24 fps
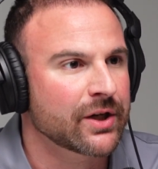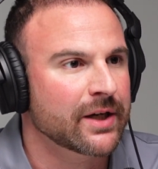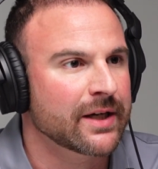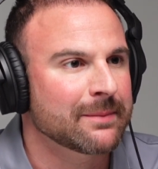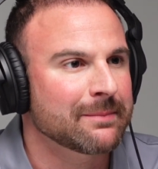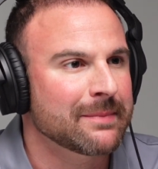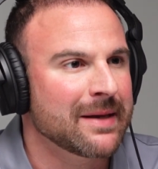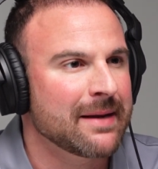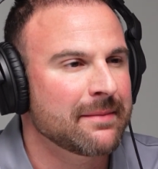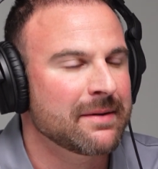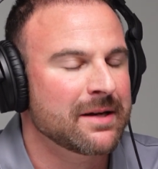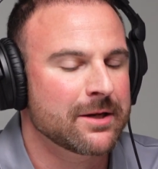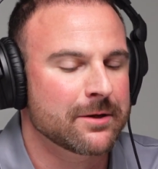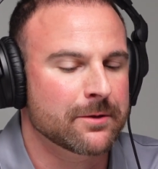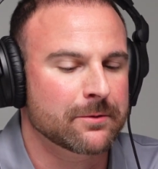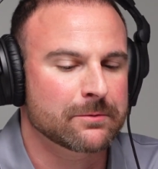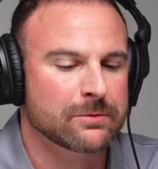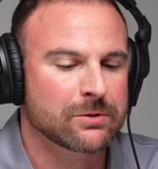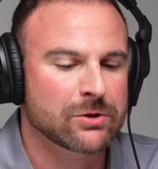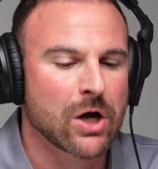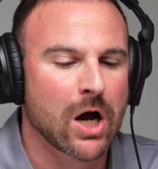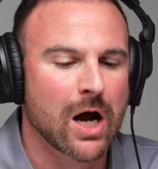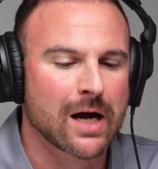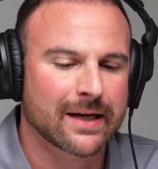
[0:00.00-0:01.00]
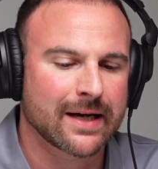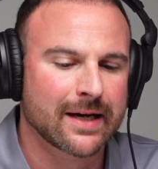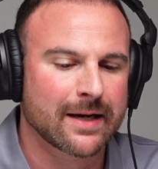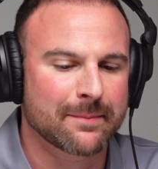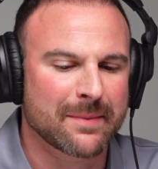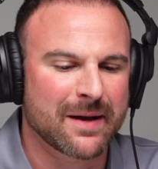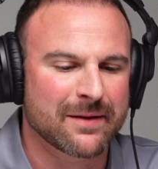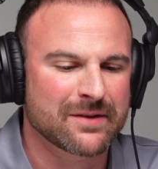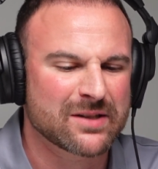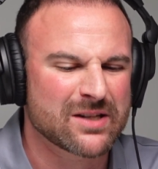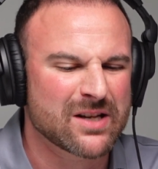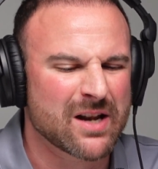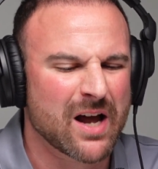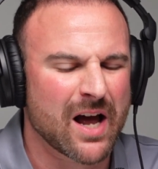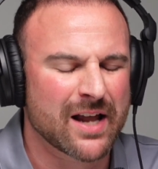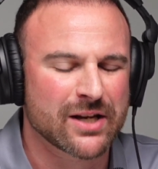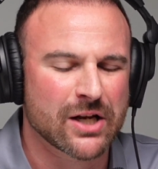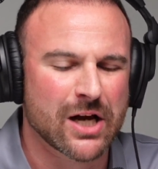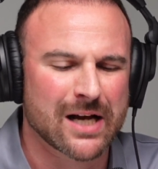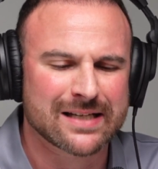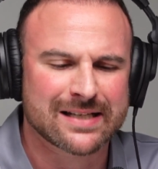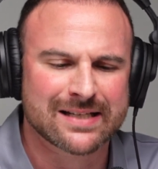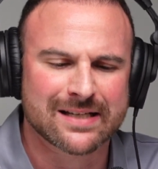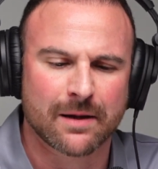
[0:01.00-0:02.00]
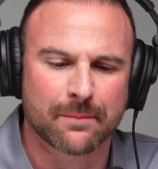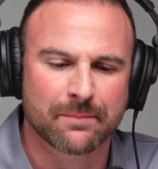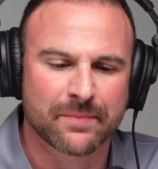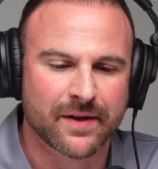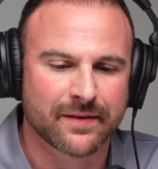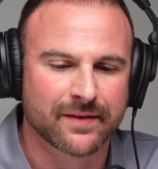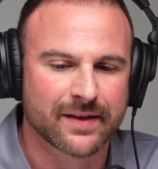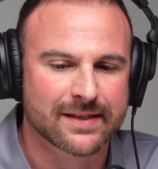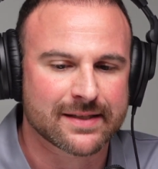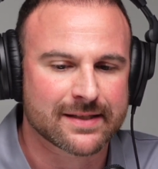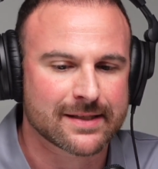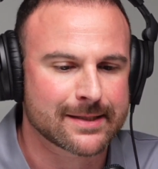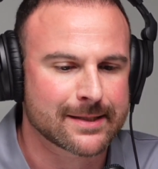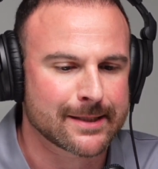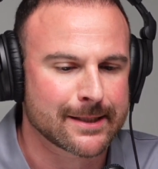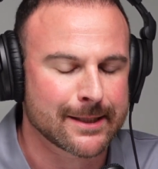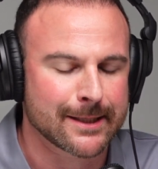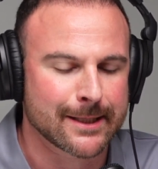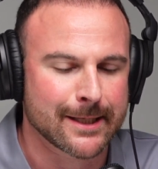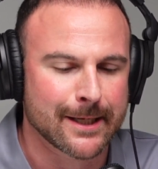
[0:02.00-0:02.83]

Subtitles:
and maybe you're talking about not something that's,